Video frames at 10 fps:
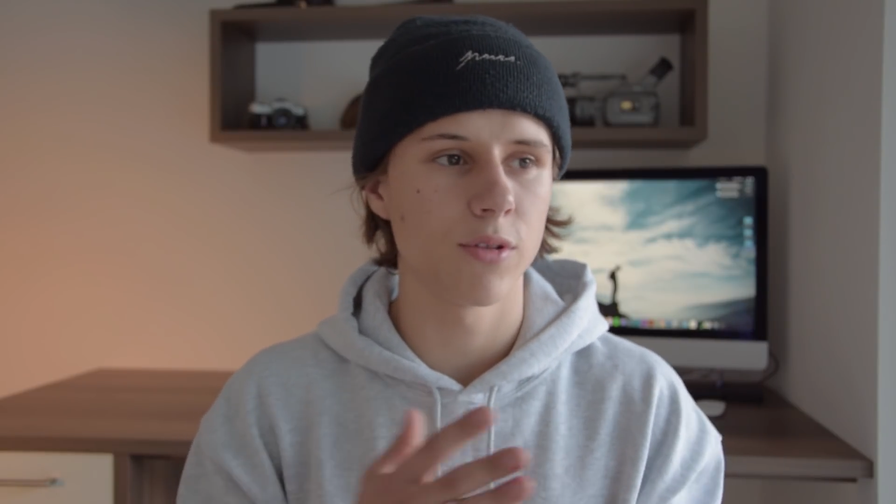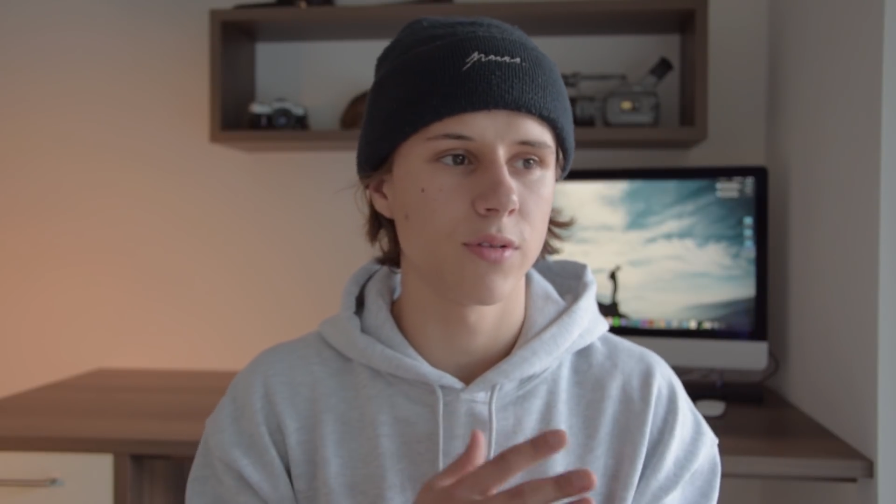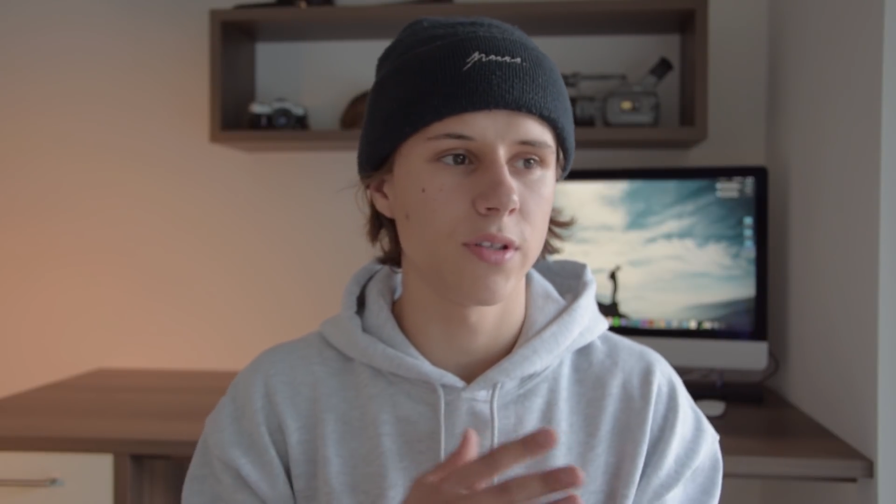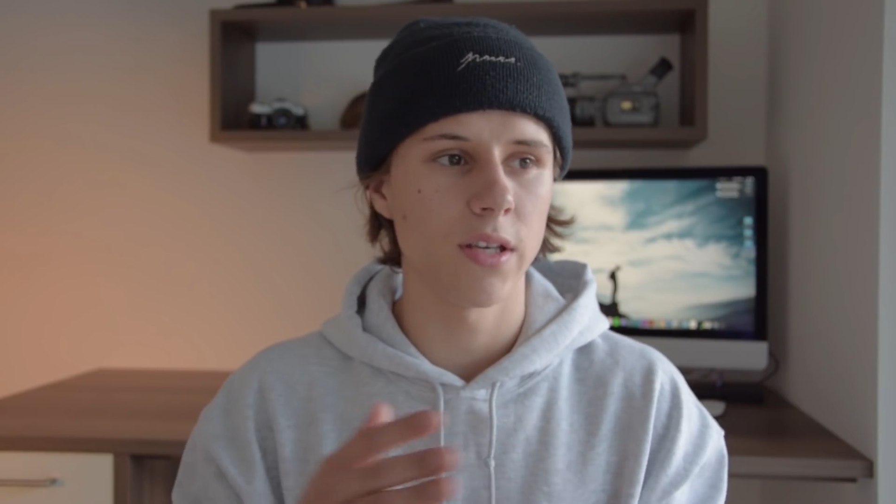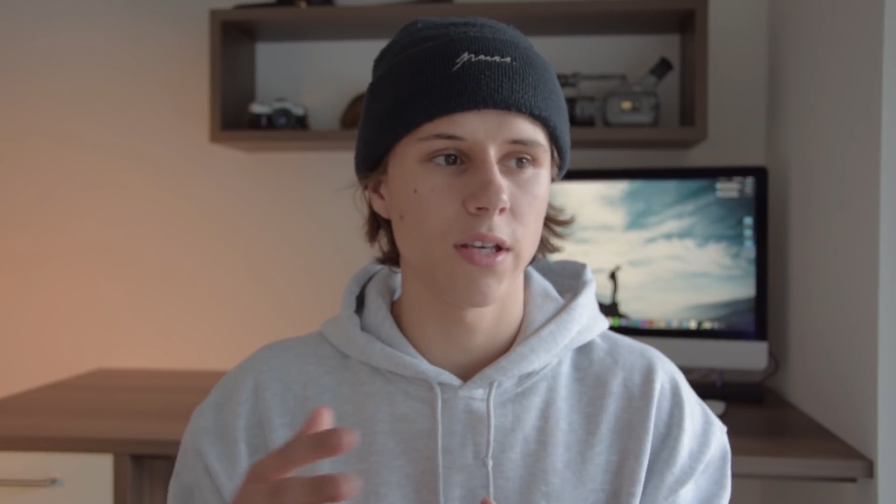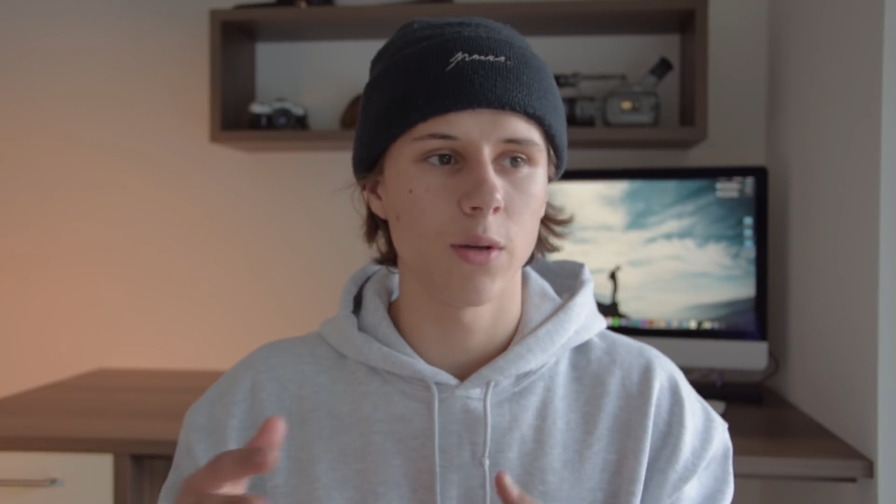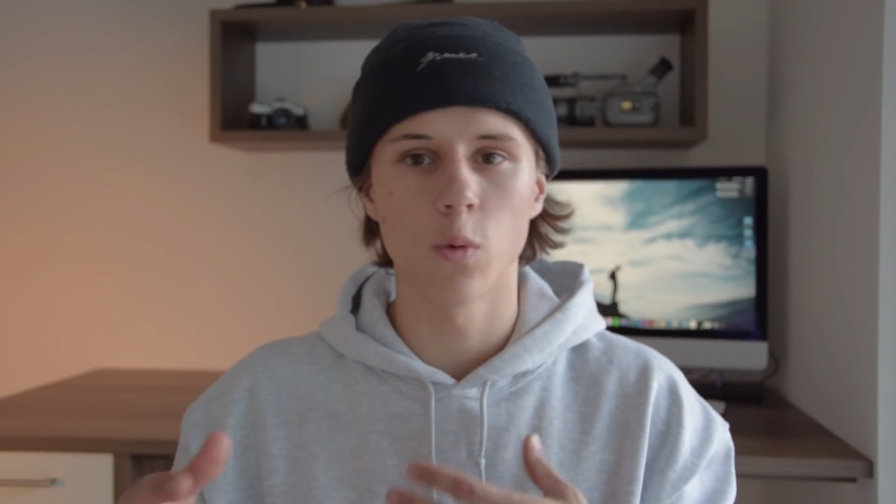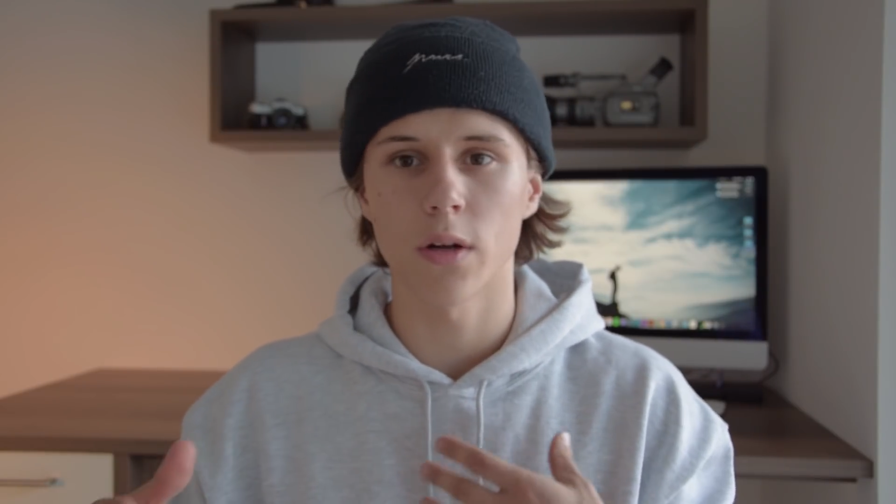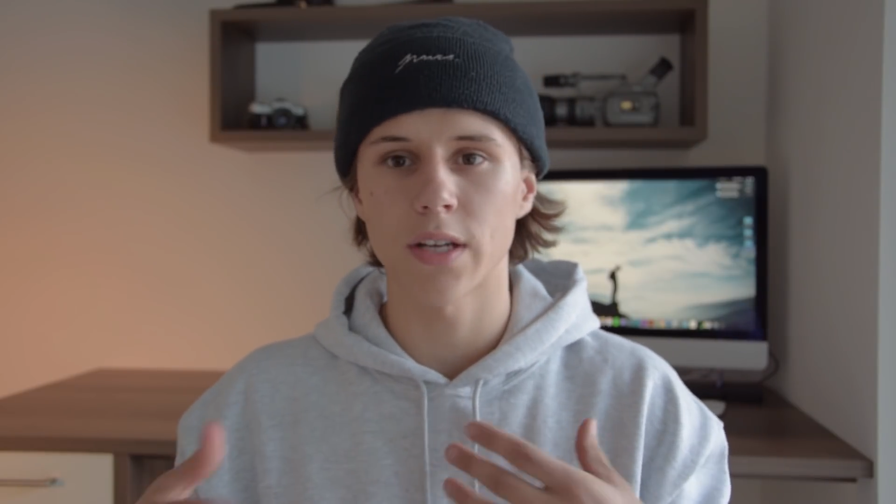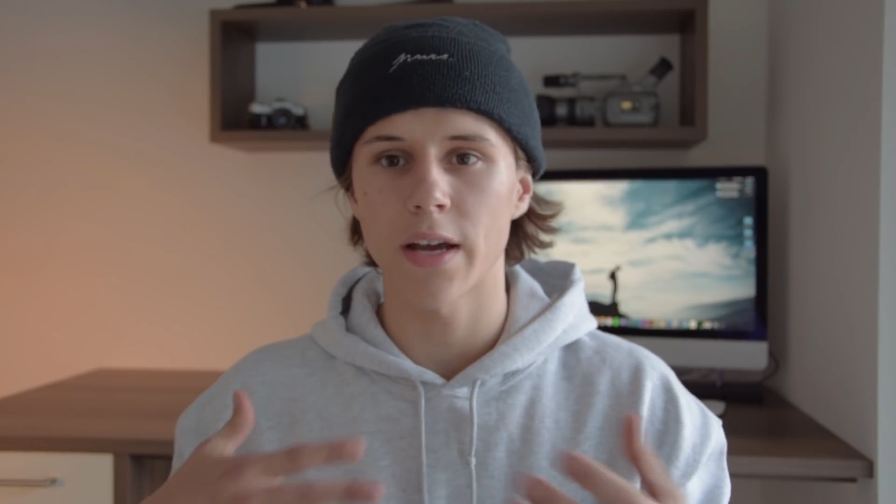to see
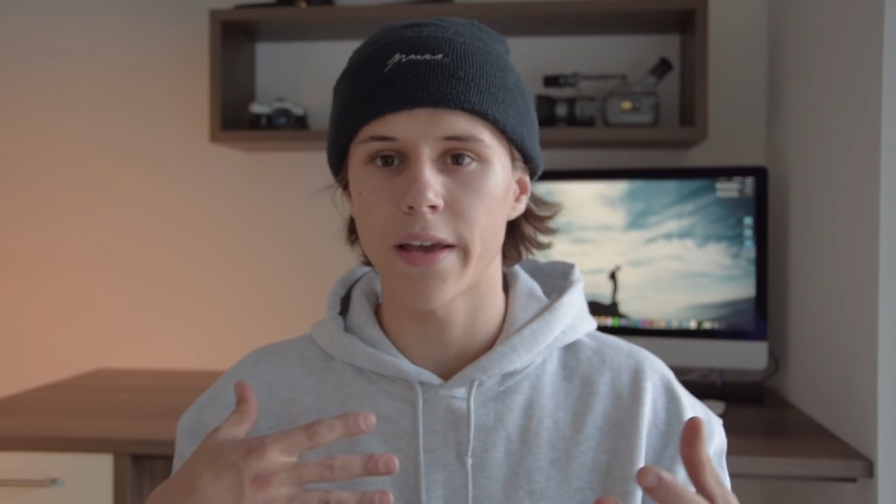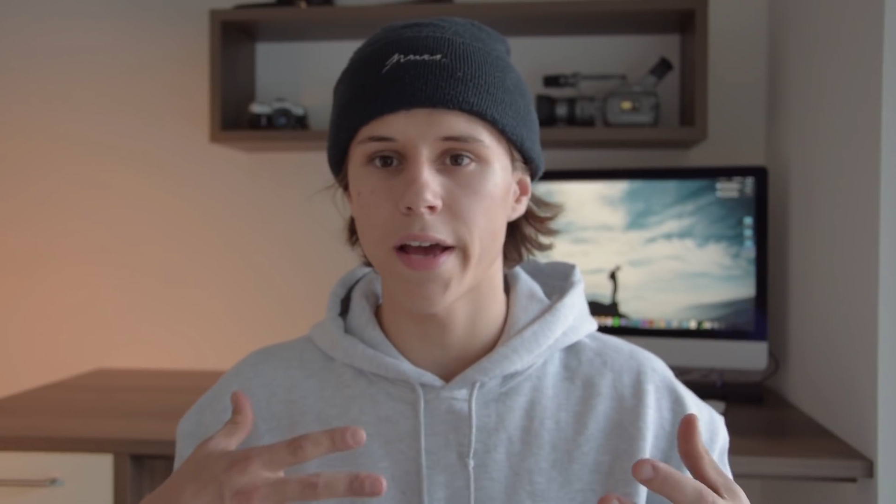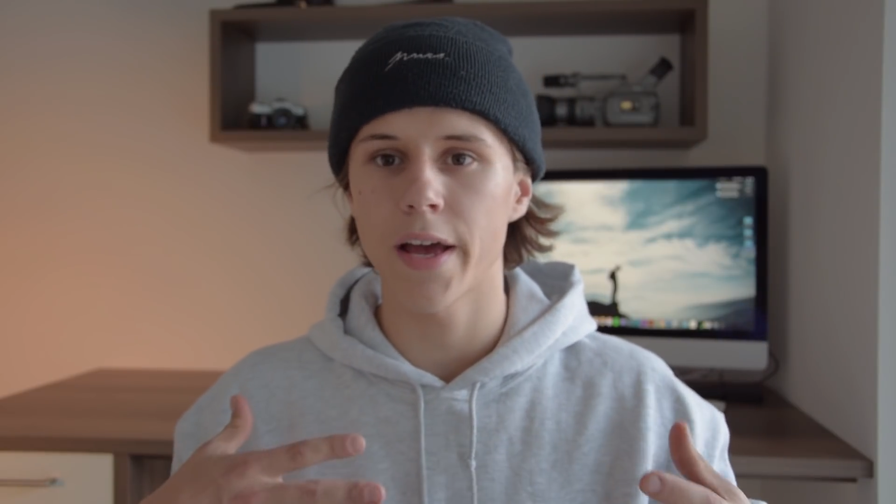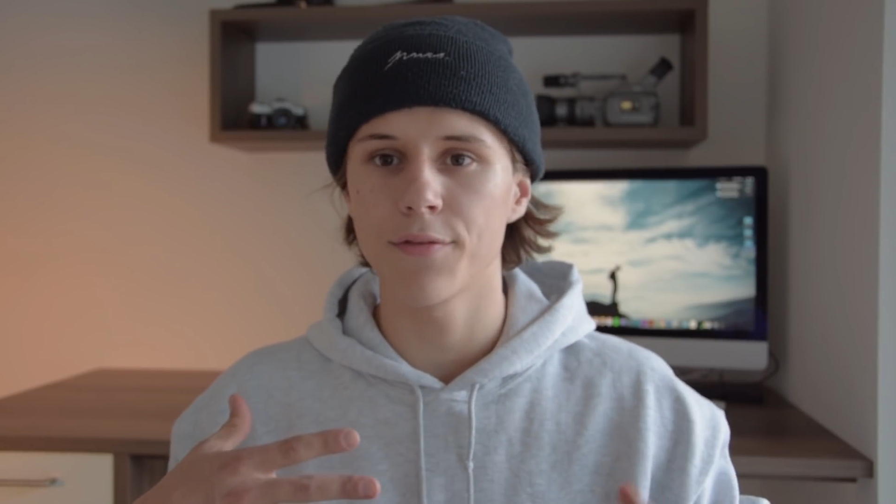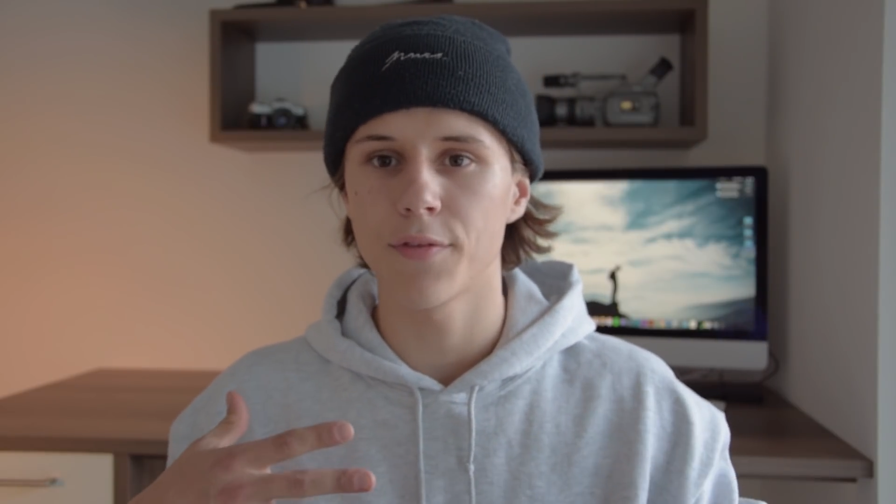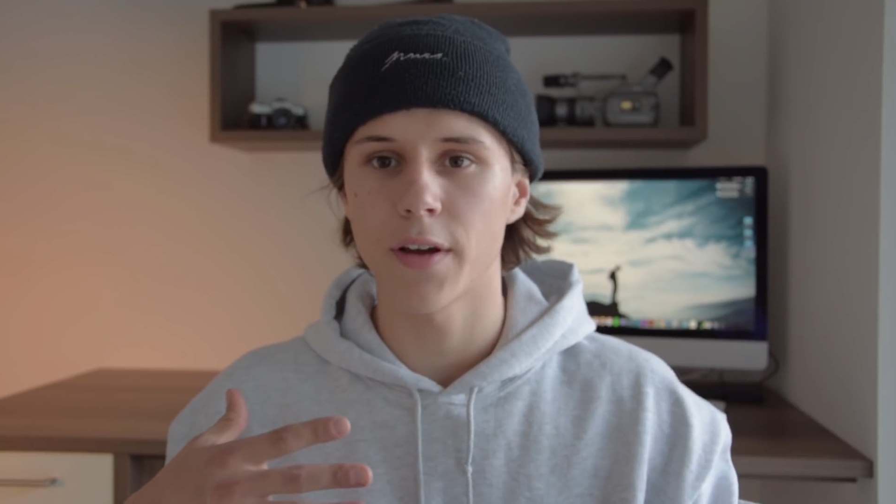what I have